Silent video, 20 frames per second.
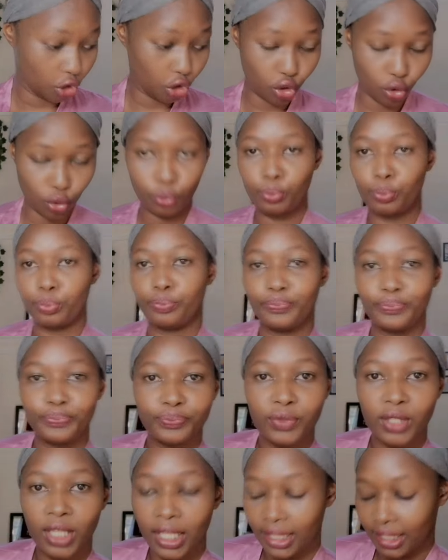Nope,
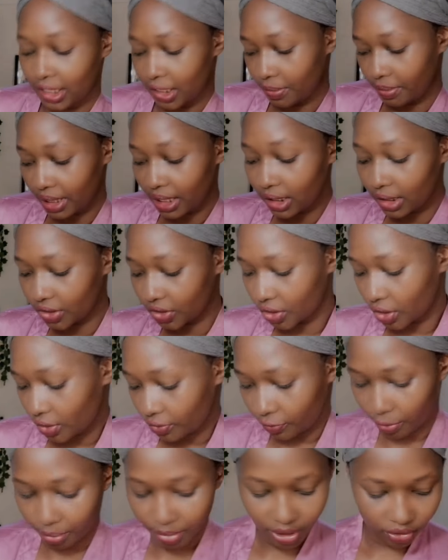the smell is
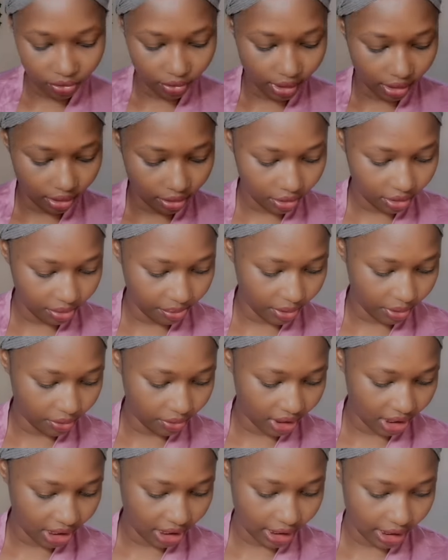not for me, so I'll not be
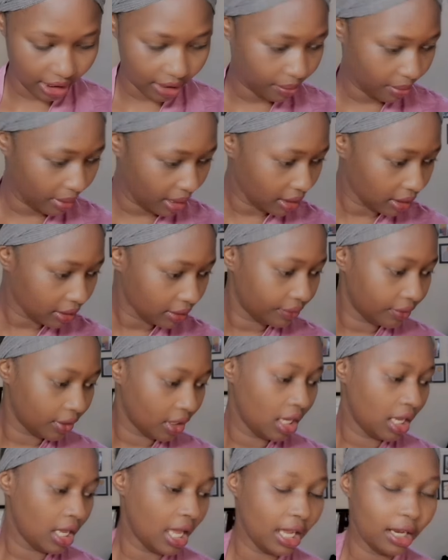using the smell.
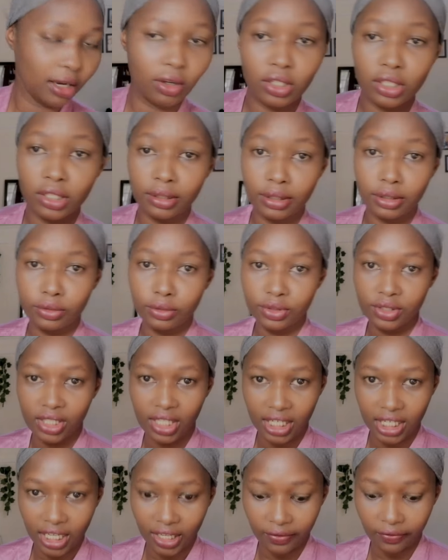I'll only use
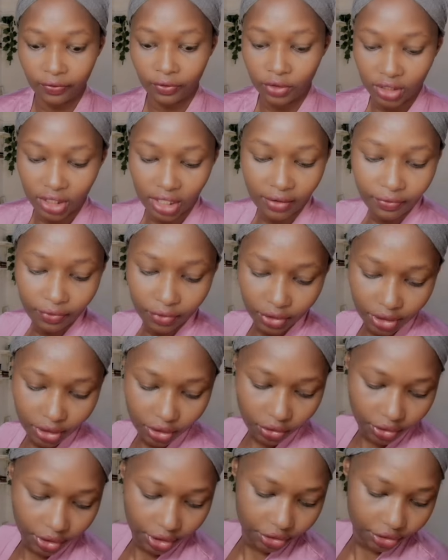the diffuser for
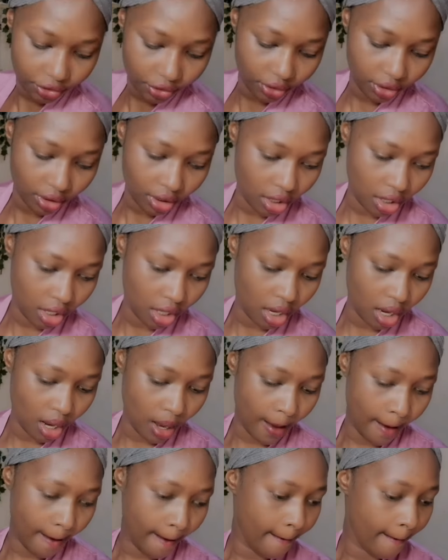decoration
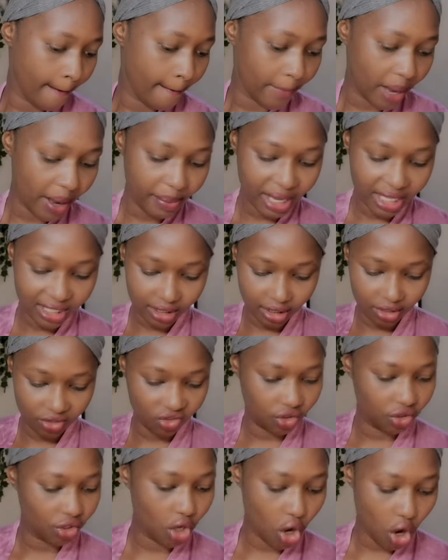
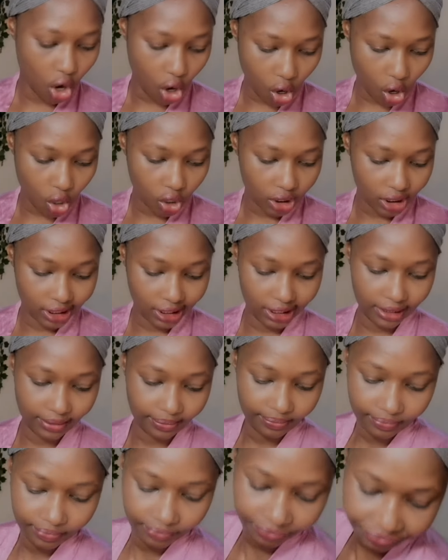purposes only.